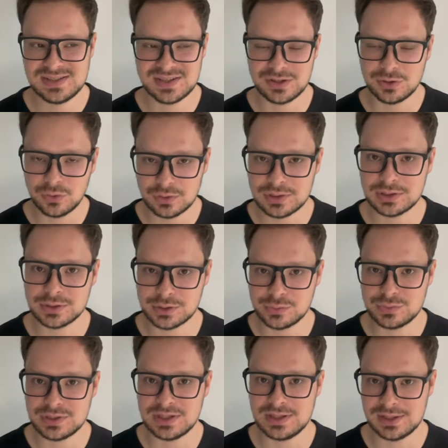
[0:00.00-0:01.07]
are not
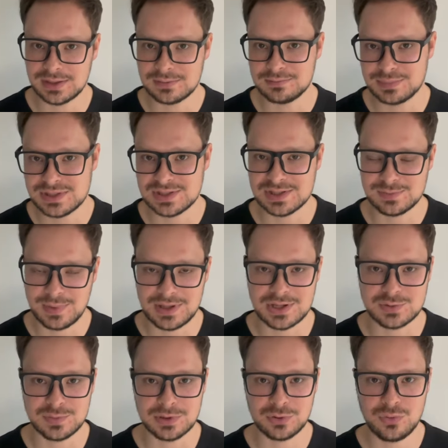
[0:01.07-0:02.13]
included in business
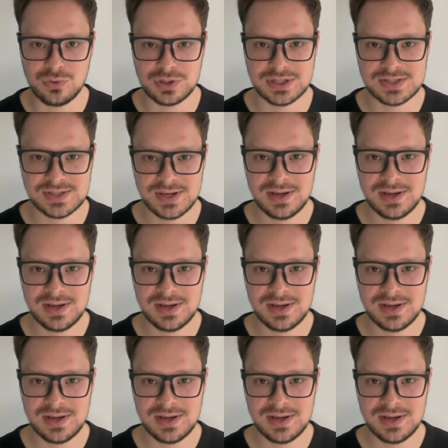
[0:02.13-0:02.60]
management course,